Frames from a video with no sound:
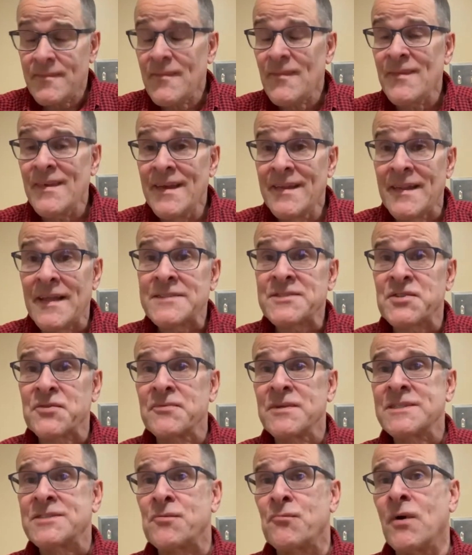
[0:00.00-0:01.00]
And that's the
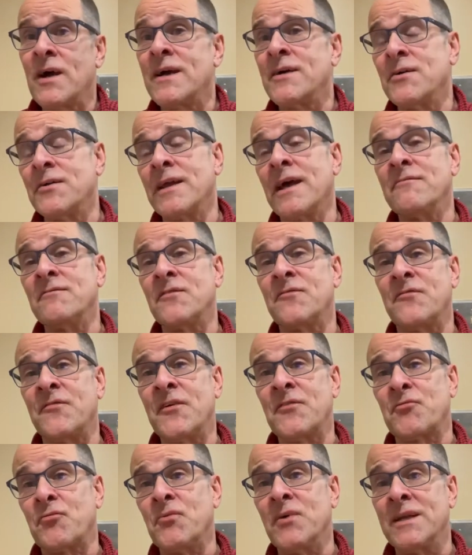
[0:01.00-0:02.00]
reason why I don't have a
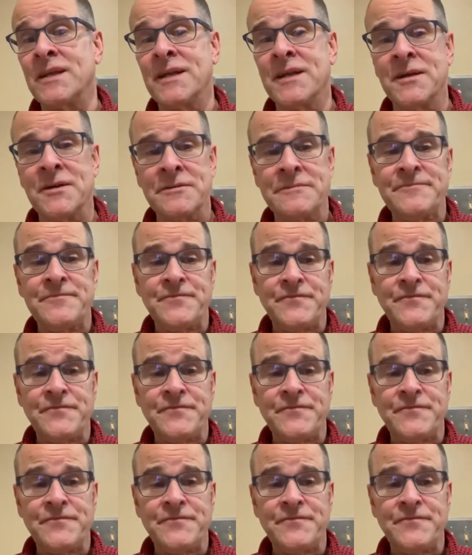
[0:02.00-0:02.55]
5th one here